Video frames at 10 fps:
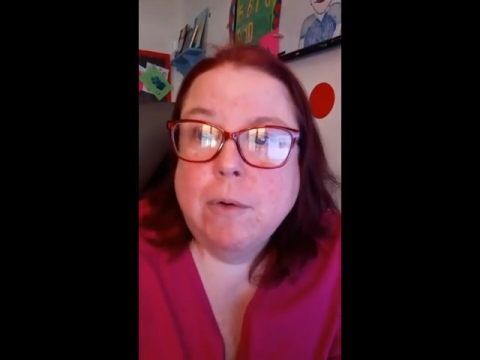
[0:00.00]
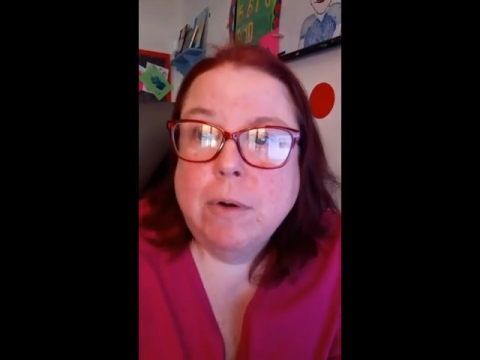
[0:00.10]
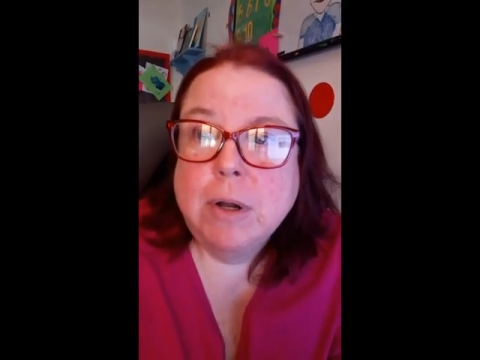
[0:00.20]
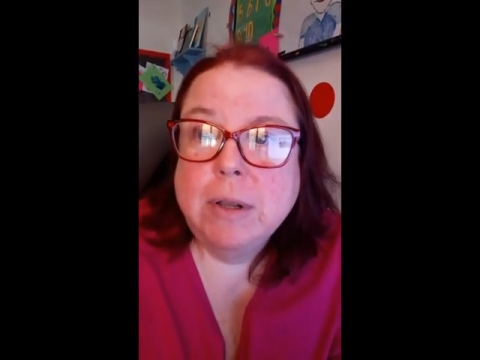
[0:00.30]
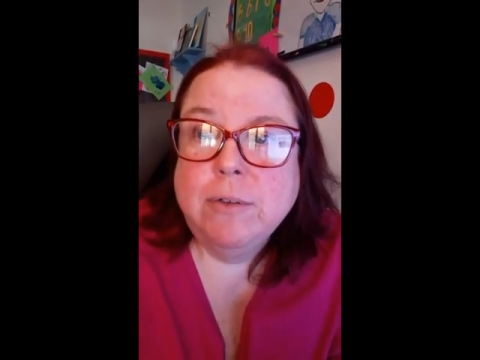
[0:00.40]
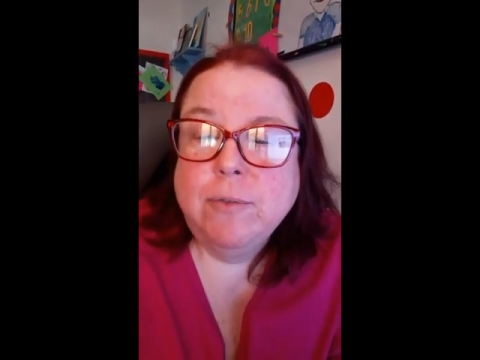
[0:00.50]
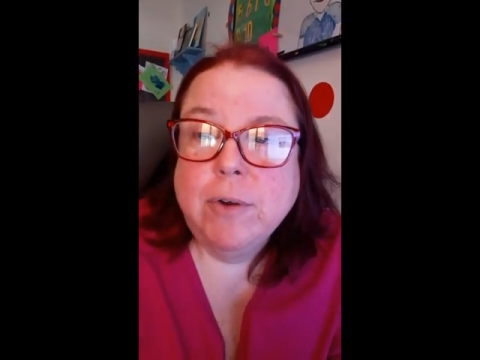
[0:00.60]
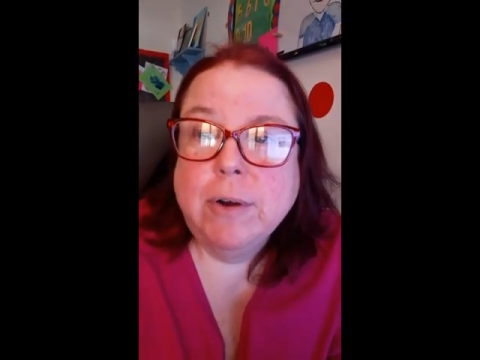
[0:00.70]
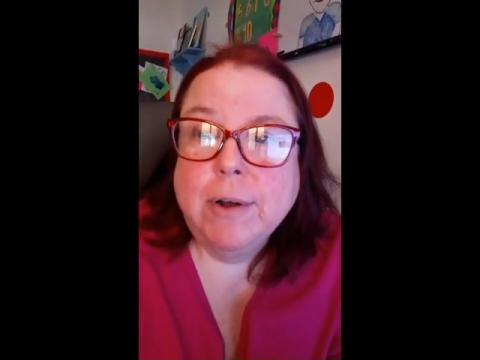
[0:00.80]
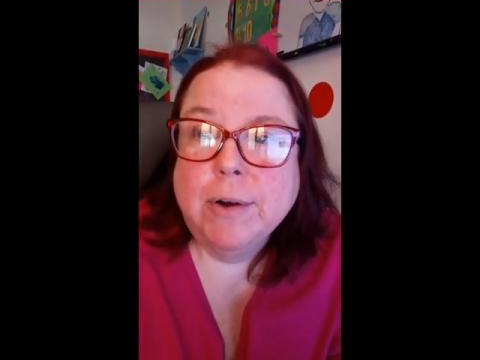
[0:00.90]
And it's
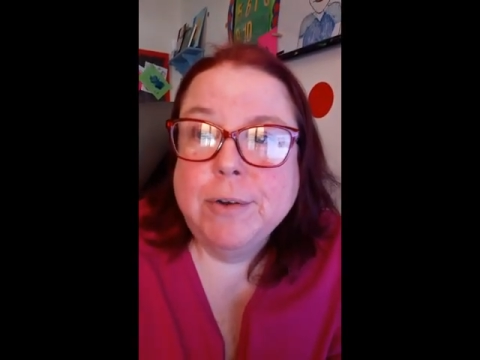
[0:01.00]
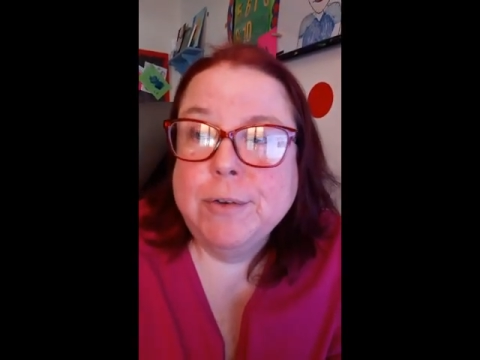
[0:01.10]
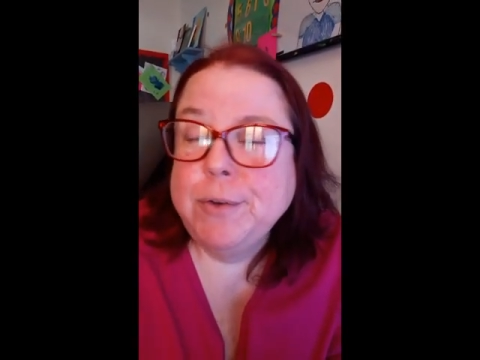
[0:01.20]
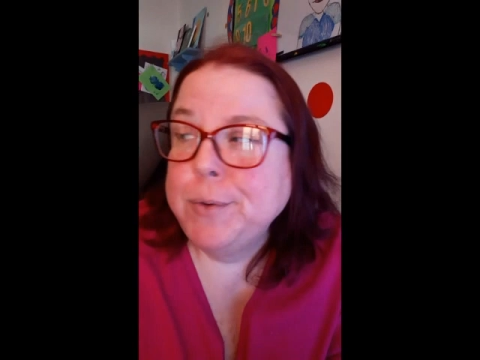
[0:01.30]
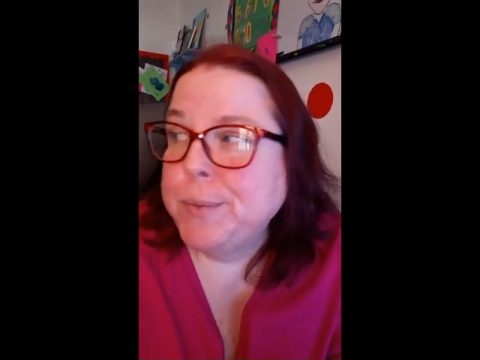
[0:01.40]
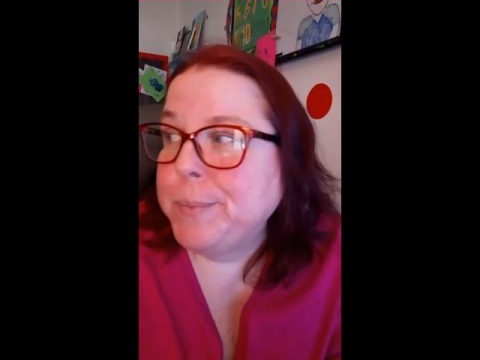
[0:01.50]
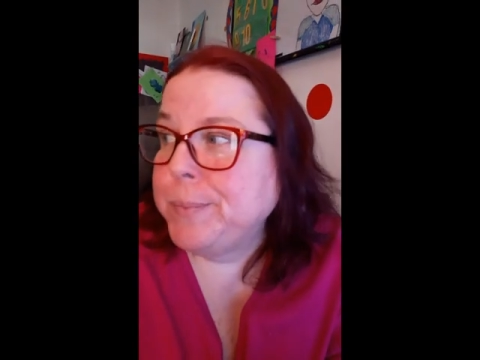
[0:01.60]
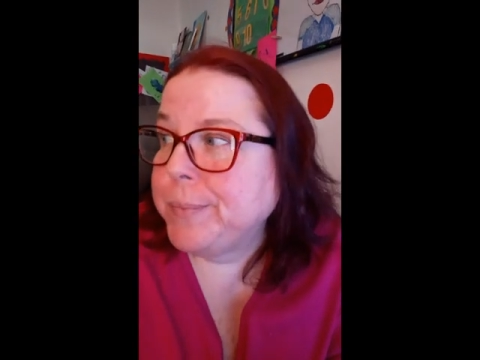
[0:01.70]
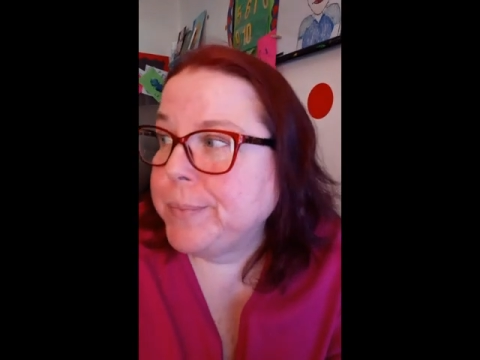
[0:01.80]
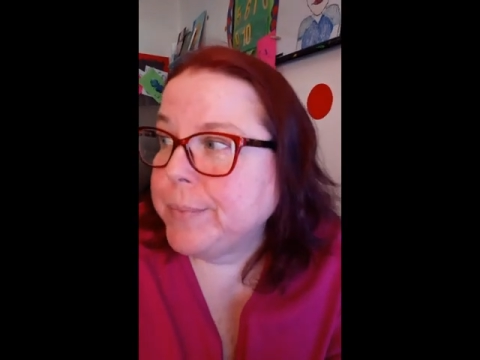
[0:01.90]
very hard to do
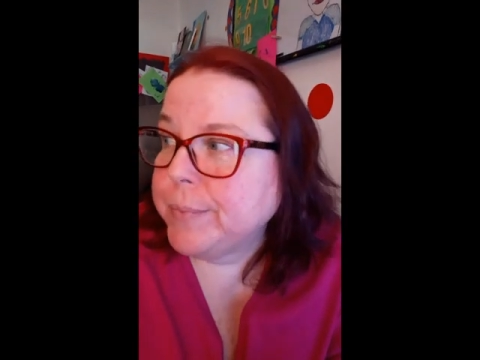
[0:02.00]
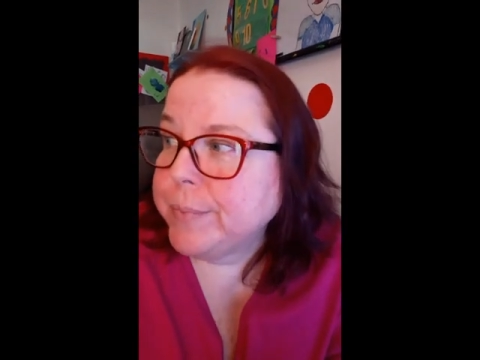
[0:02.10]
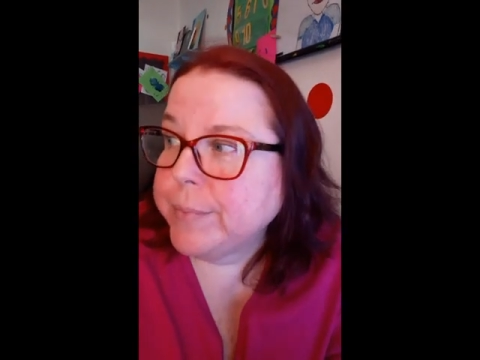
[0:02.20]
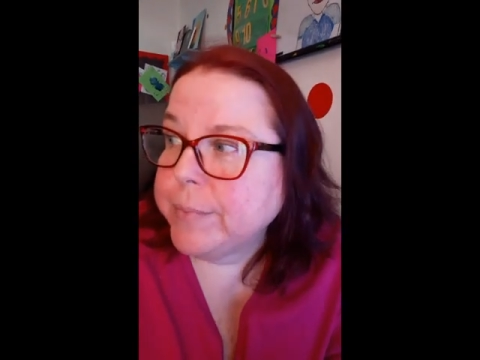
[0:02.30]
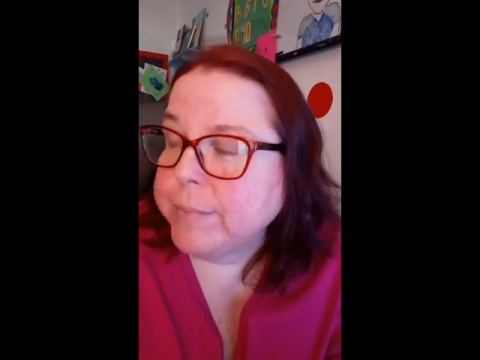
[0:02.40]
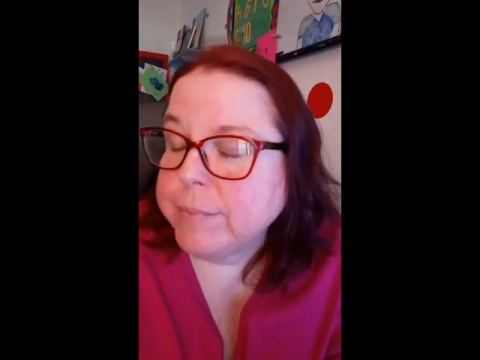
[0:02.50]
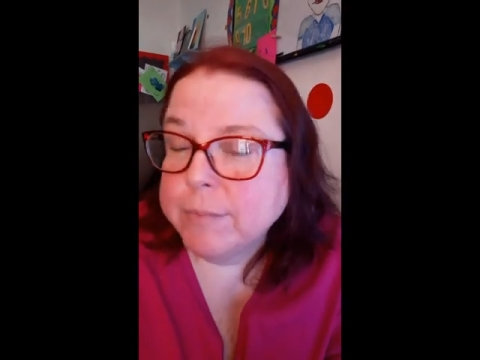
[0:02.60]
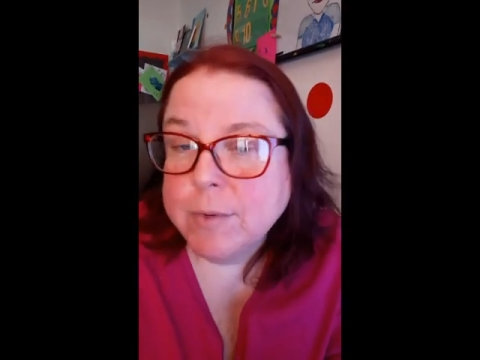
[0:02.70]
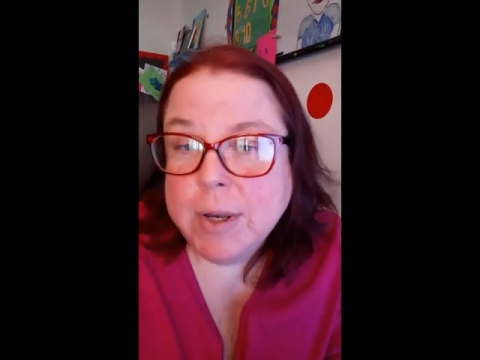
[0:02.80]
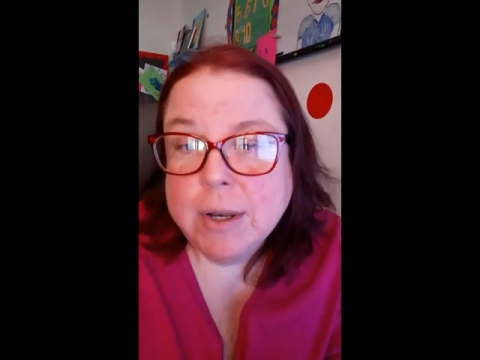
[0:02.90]

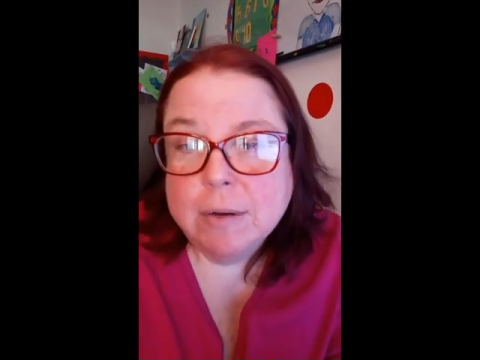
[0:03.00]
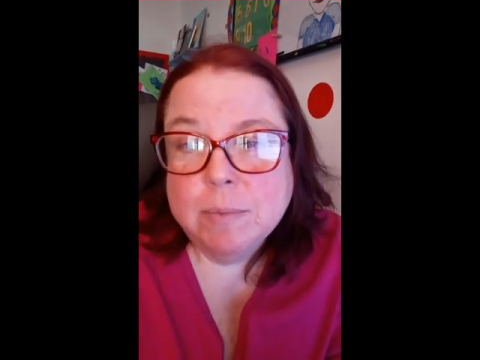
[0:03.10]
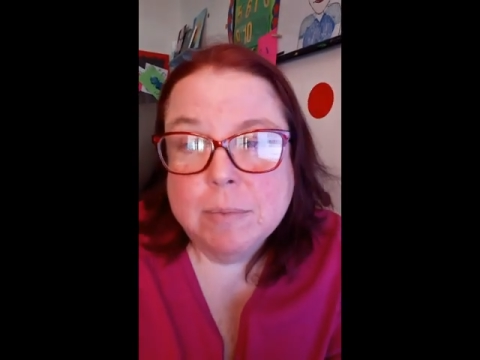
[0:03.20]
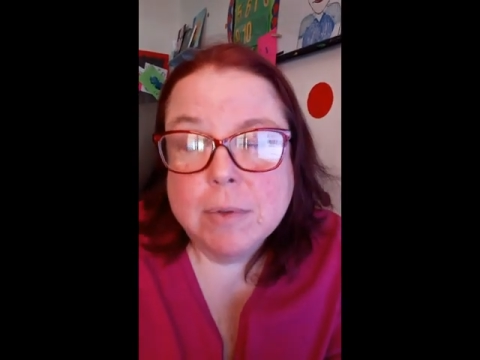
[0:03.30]
right now.